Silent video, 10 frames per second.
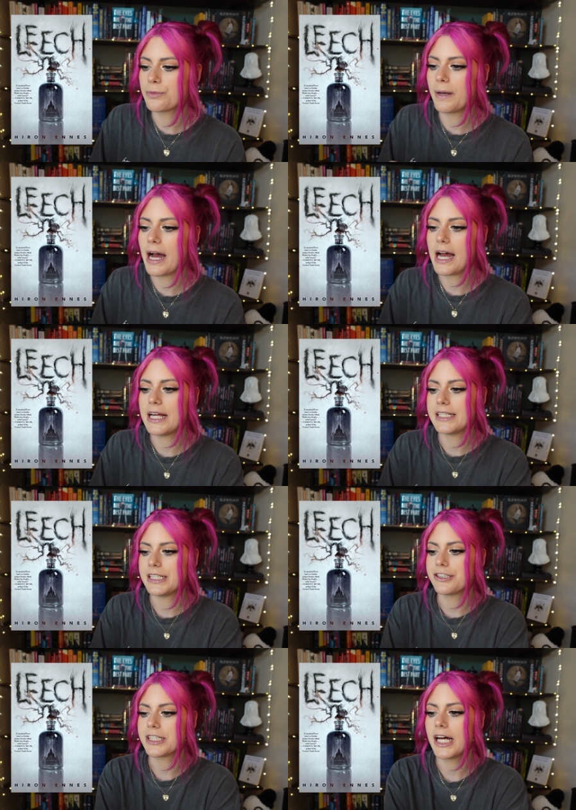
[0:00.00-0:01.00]
by
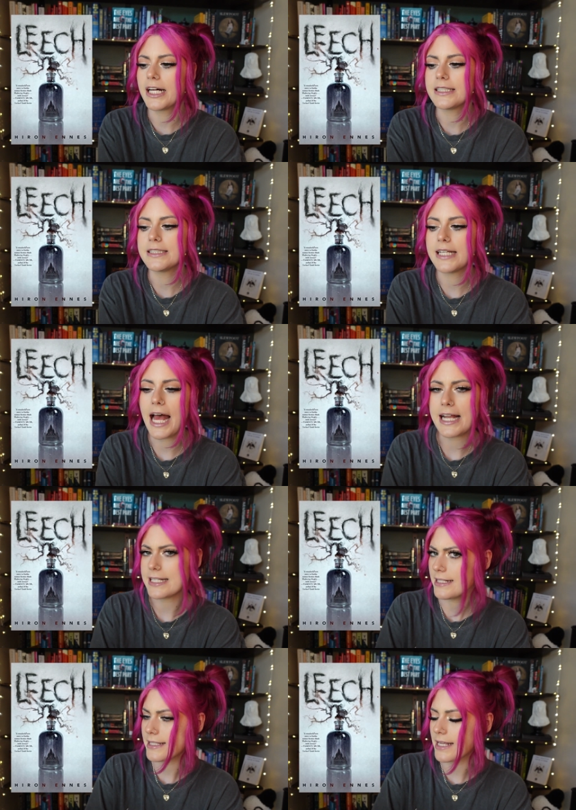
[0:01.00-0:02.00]
Hirian
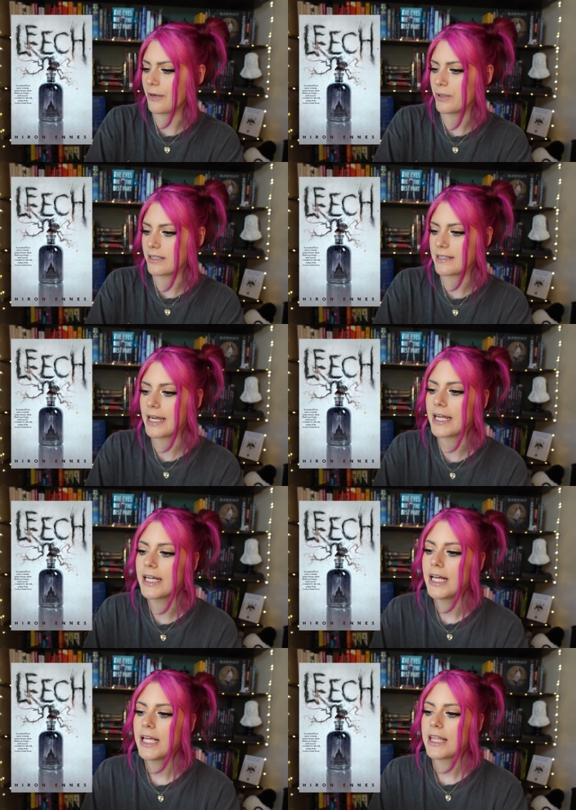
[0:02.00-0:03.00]
Ennis, I want to say.
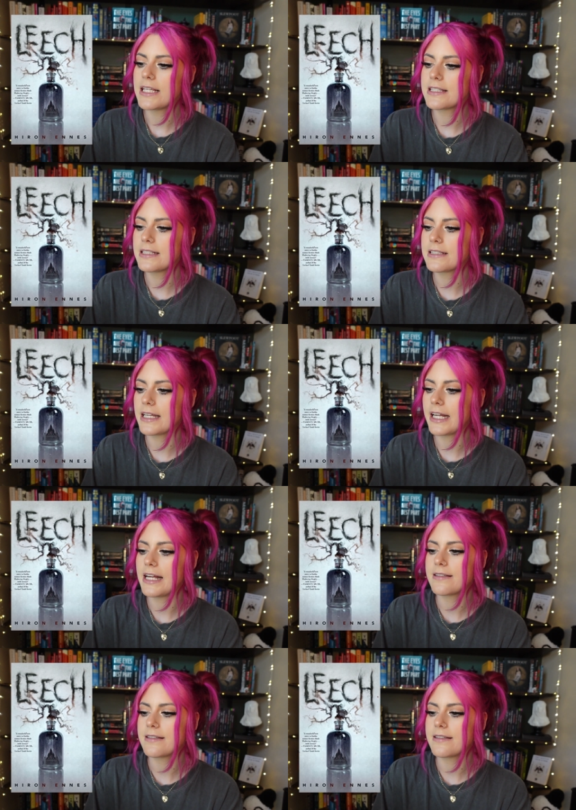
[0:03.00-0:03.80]
This is like a